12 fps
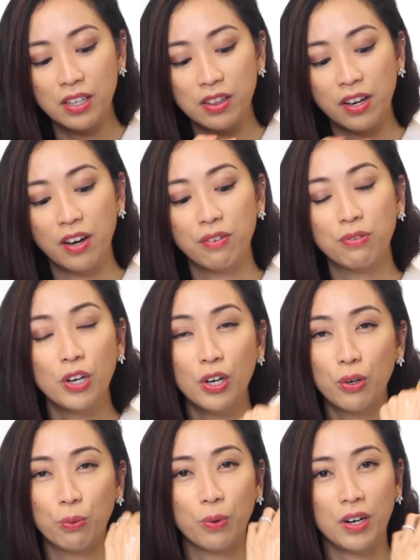love
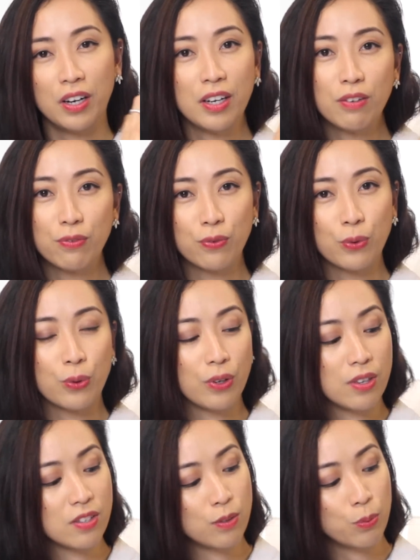wearing for
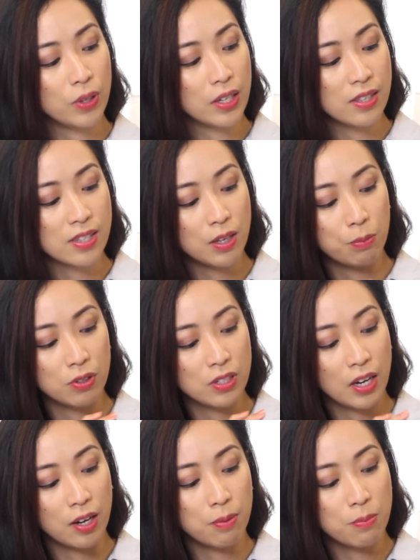the spring and
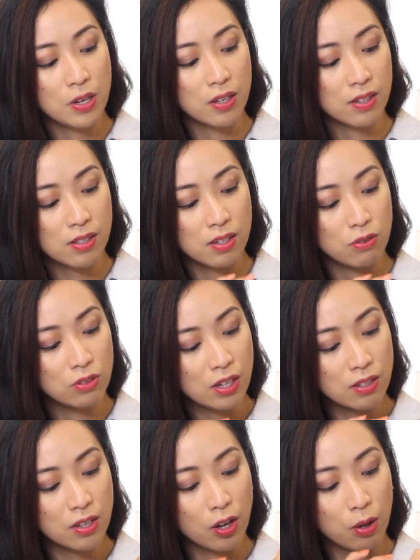summertime because it
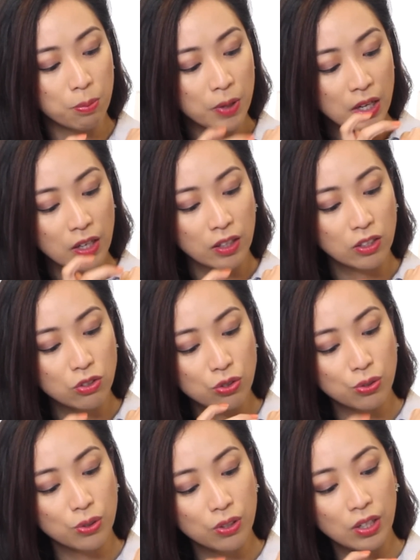does help
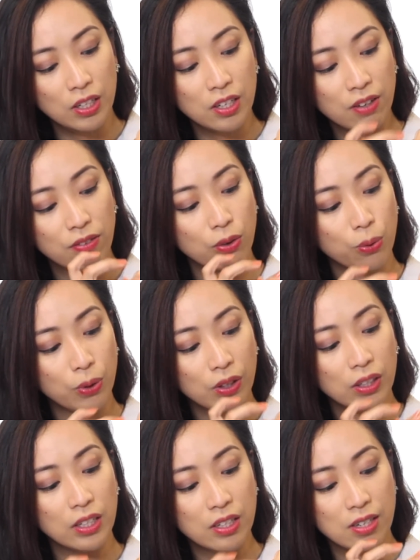control any of the
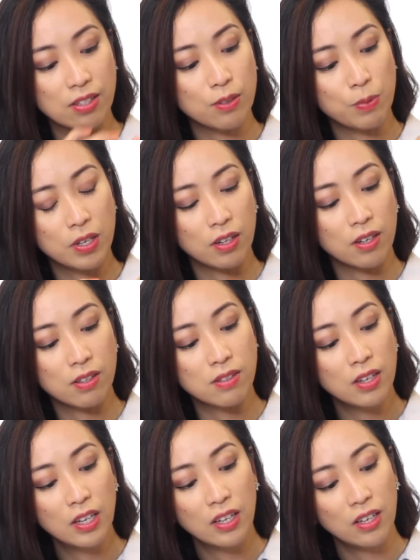oiliness, because
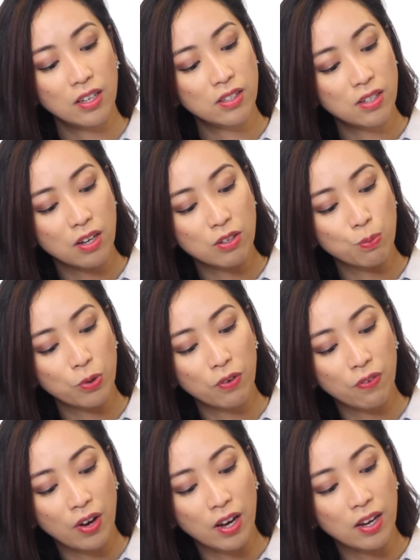it does
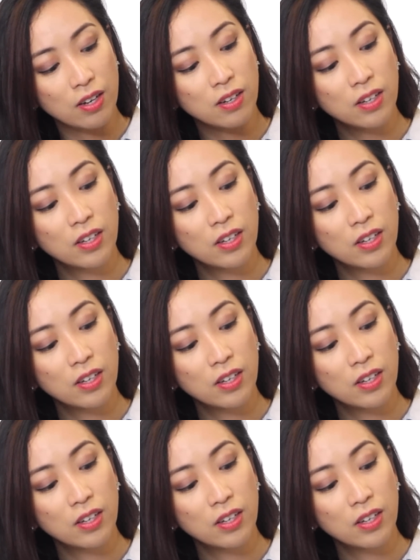provide